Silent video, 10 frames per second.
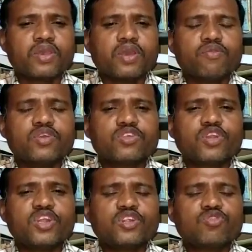which
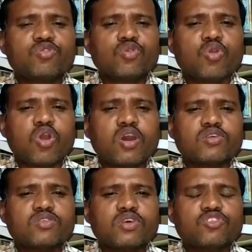leads to
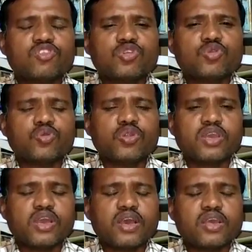cause the
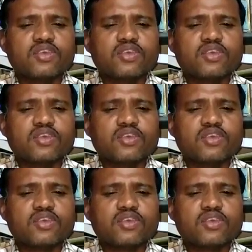steatorrhea,